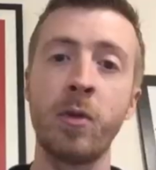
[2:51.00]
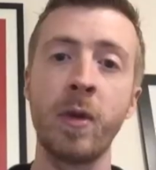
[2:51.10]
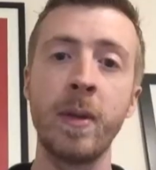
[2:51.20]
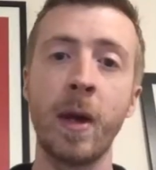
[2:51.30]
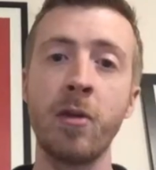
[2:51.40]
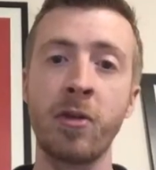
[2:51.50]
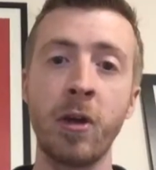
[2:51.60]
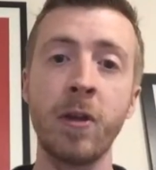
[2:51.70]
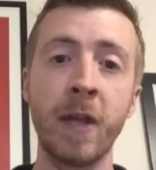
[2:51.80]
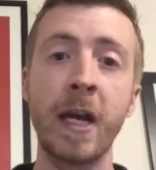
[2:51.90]
between those
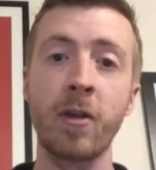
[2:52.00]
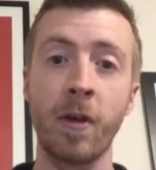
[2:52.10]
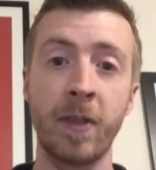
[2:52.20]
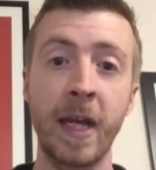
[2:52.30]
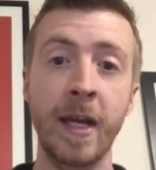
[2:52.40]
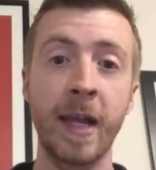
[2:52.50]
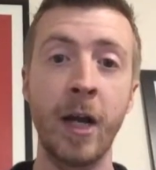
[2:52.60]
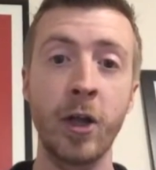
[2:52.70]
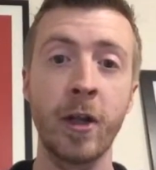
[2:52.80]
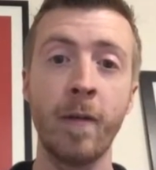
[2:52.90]
two things, I think, is
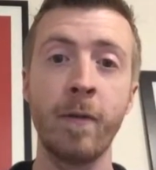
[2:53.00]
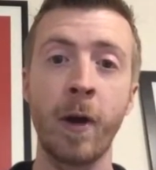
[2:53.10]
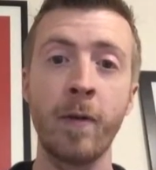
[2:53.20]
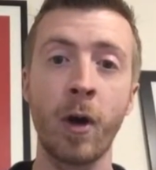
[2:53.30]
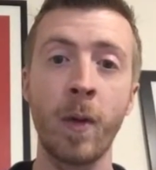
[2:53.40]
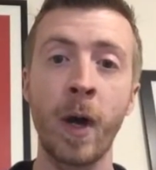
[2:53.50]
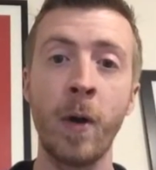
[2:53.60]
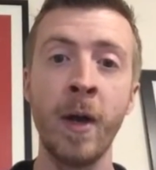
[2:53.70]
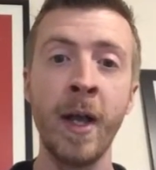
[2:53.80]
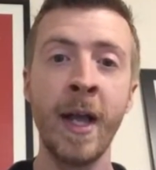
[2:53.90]
actually done very, very
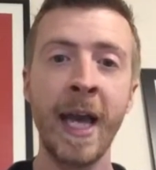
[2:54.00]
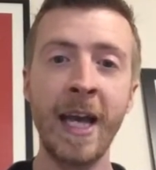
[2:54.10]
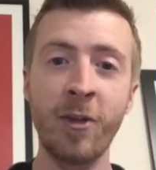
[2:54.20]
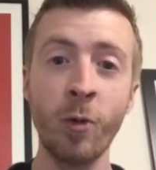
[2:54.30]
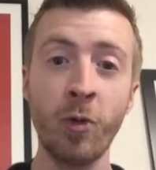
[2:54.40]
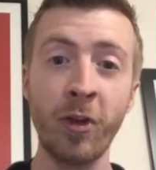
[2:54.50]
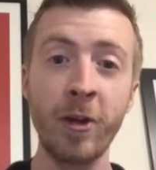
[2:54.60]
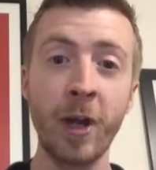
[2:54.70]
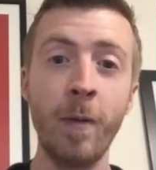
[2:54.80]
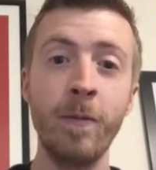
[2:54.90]
well. It's also
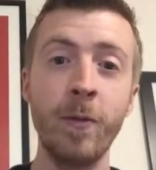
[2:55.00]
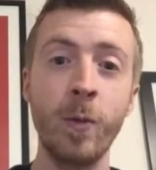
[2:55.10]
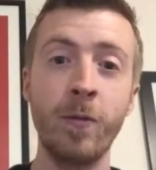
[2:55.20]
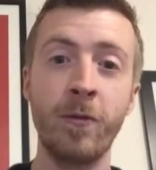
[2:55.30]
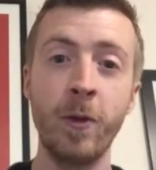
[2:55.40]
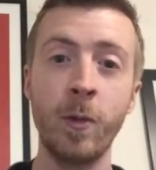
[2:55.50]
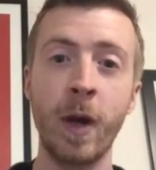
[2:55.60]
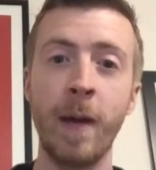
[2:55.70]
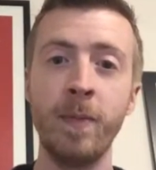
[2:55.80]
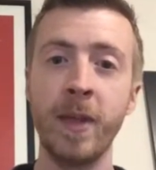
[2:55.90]
done
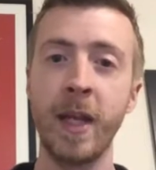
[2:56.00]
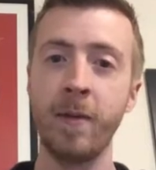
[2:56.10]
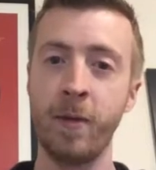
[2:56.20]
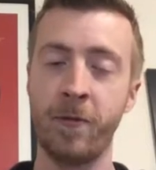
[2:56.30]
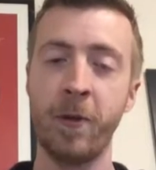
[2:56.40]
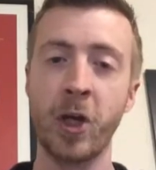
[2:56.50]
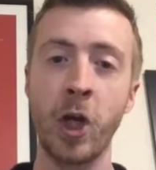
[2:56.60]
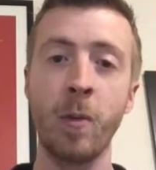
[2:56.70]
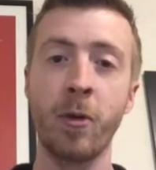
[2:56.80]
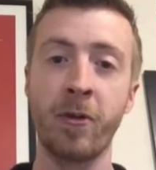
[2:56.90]
for
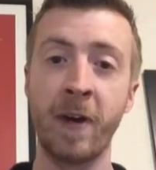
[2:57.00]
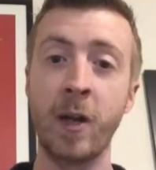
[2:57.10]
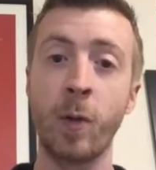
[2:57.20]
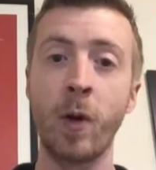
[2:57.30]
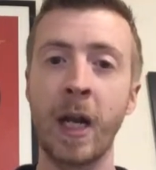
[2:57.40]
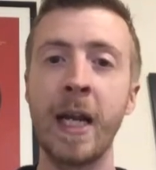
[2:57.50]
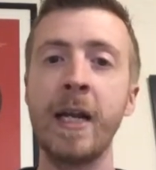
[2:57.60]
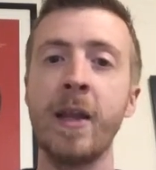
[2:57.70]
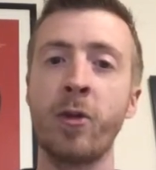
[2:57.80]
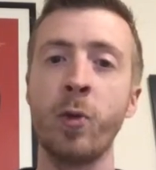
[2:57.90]
humorous effect as well.
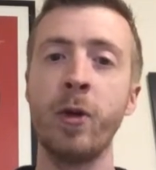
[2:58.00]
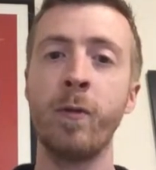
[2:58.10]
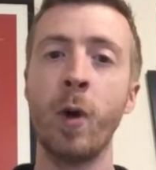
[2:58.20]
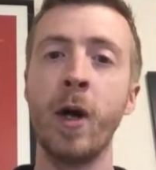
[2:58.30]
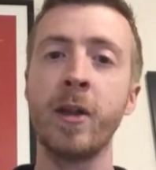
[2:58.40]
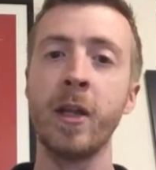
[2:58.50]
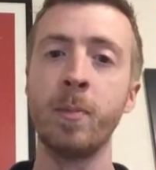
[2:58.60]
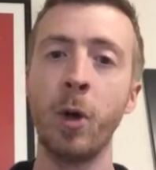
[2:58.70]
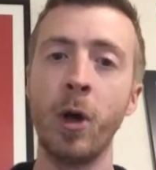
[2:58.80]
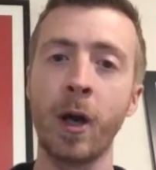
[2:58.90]
Clearly, this wouldn't have worked in the
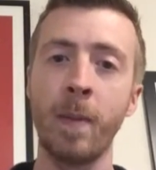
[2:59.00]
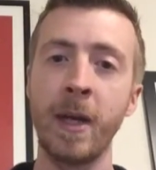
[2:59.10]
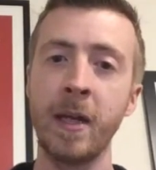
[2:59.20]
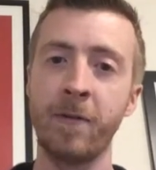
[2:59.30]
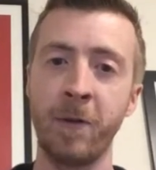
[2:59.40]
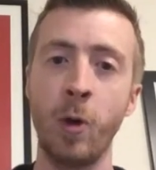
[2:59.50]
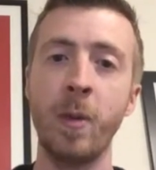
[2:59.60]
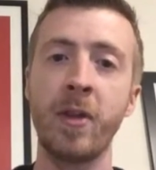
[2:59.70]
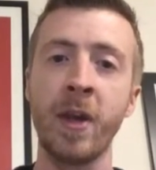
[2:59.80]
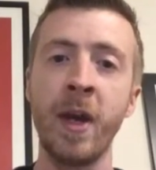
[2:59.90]
book. I mean, film
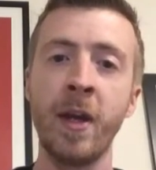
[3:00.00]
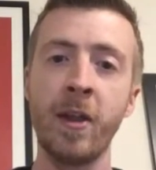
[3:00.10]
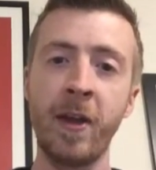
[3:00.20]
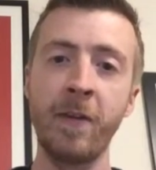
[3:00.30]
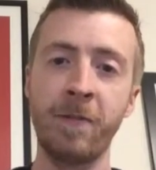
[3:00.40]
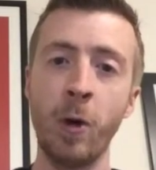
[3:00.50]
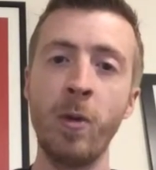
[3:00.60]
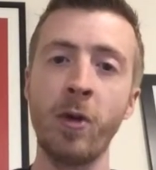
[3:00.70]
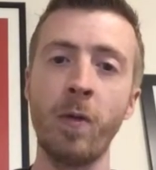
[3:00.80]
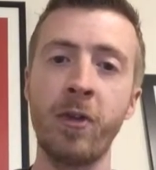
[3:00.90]
is
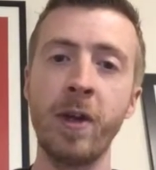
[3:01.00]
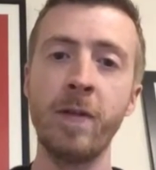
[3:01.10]
obviously a